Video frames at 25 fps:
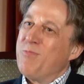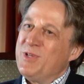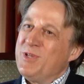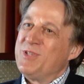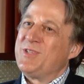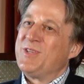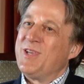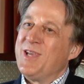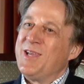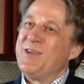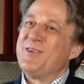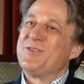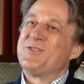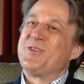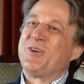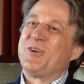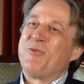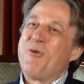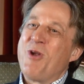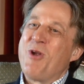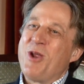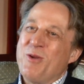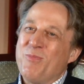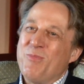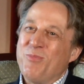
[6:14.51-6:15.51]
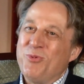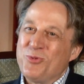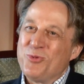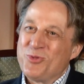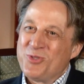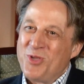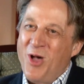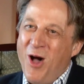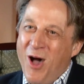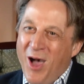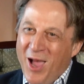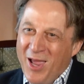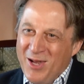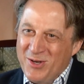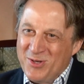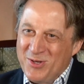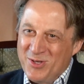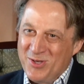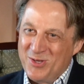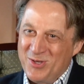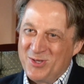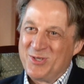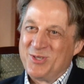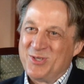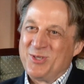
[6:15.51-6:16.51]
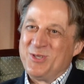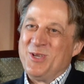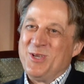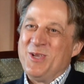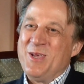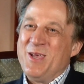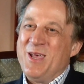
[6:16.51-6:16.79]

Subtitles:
be seen as a credible scientist